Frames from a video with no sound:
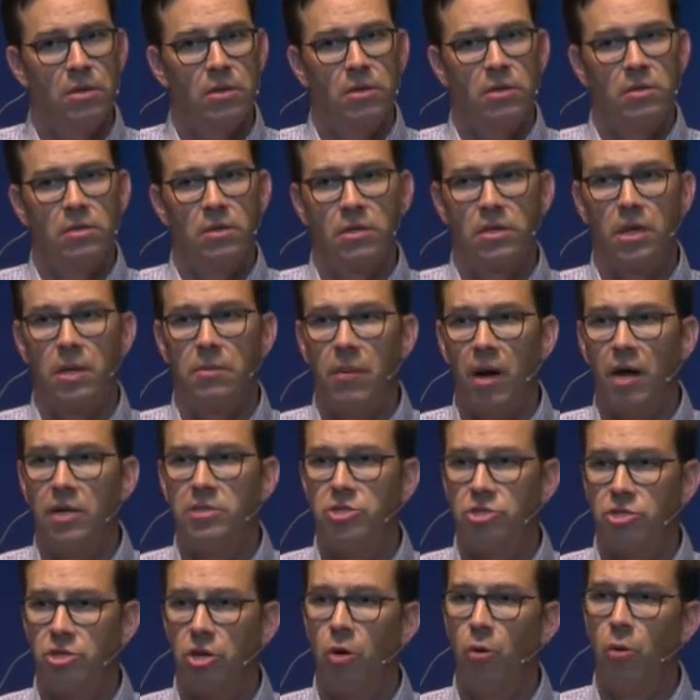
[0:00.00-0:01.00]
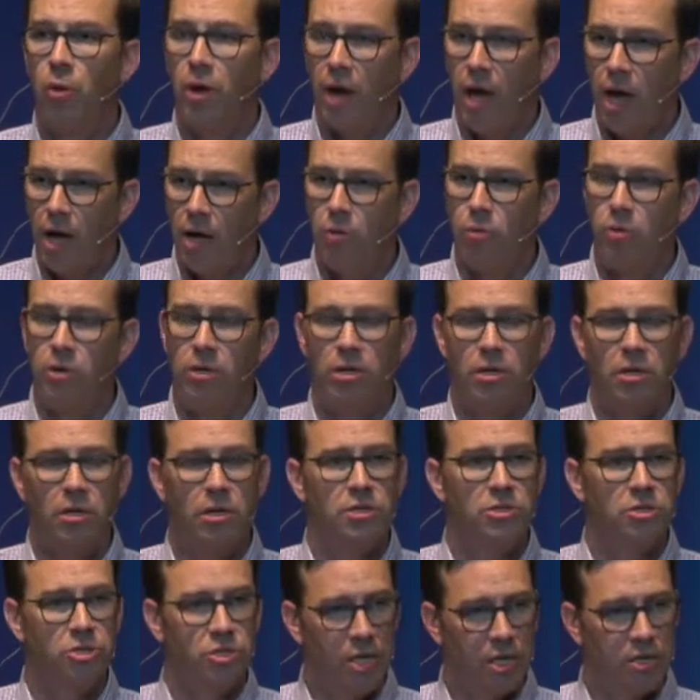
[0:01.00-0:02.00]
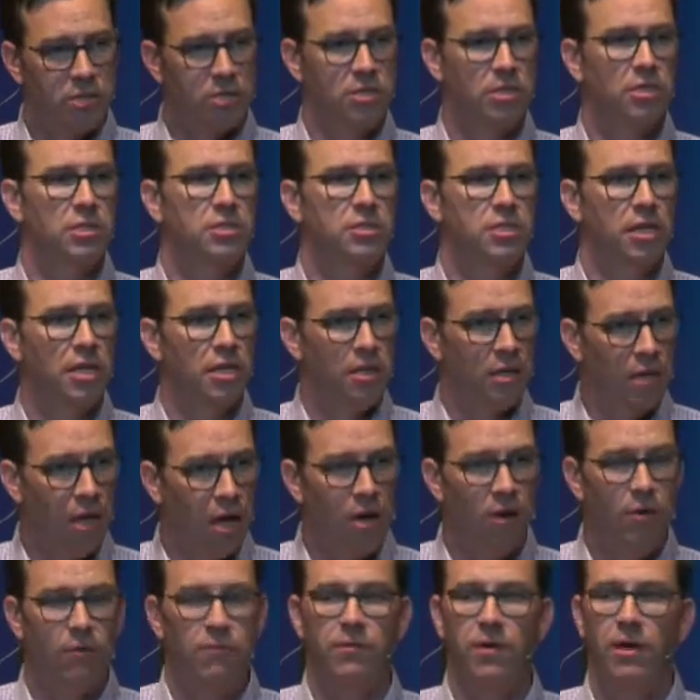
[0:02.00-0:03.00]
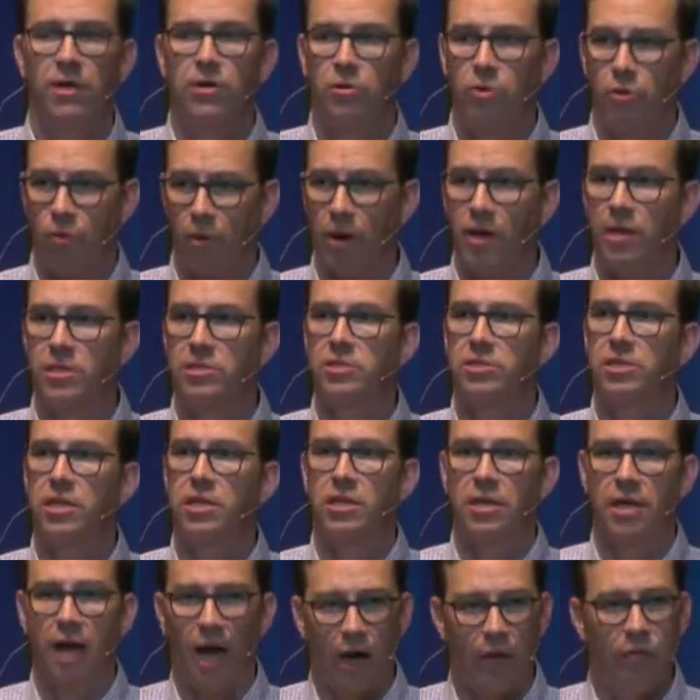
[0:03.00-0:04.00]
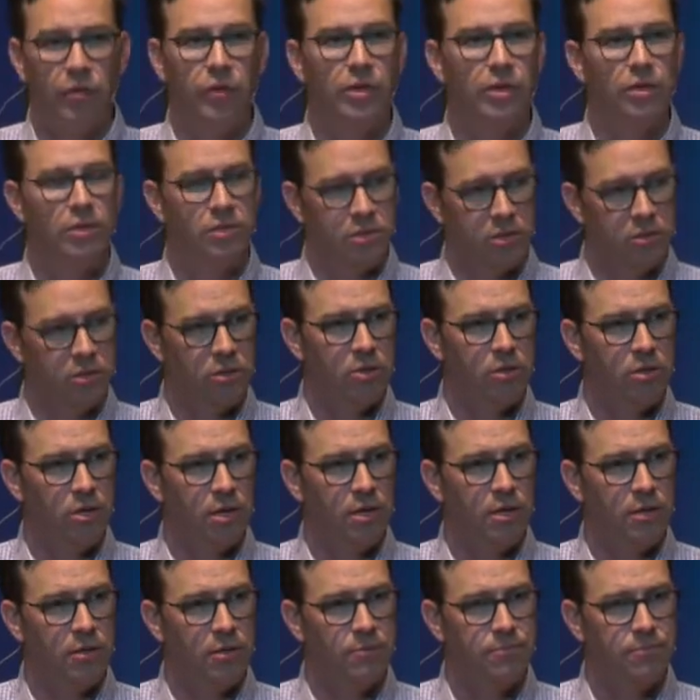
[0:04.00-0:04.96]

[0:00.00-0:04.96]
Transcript: that they might show what equity and justice and love and grace and godliness look like.